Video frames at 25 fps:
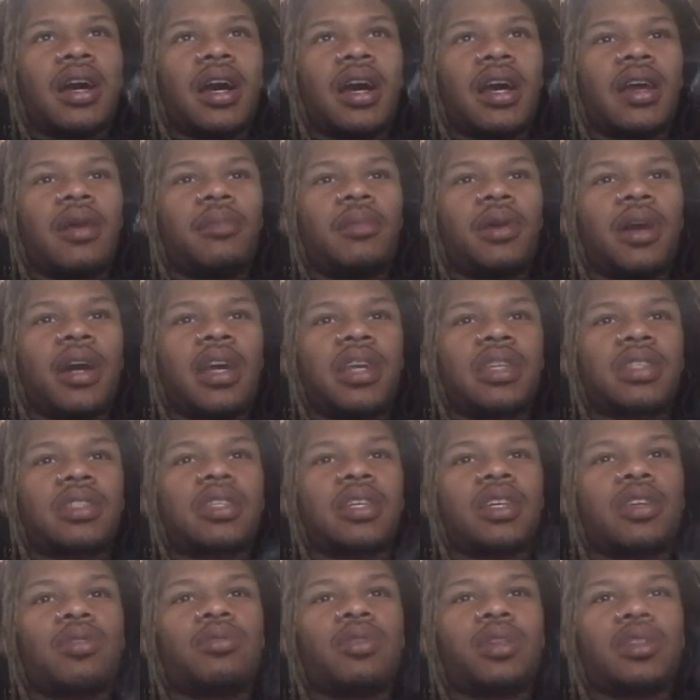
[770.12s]
I ain't buying
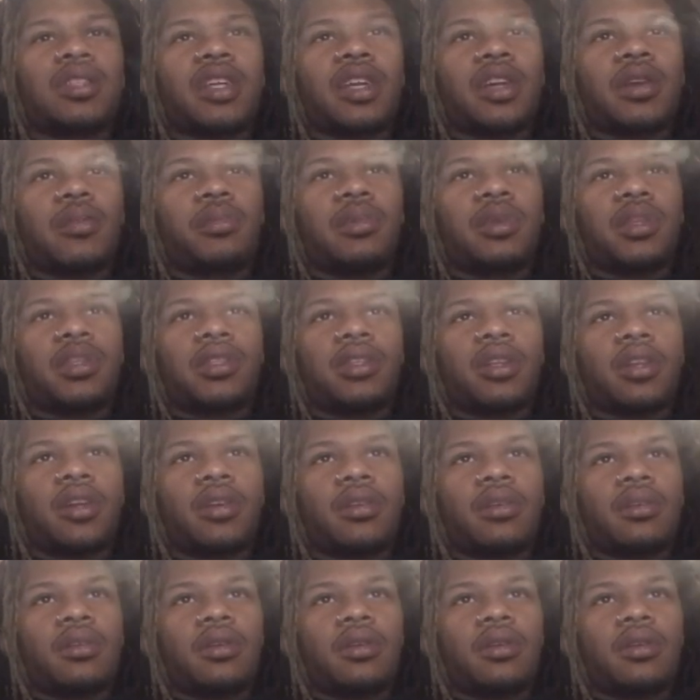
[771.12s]
shit. You want to take a picture Maybe though?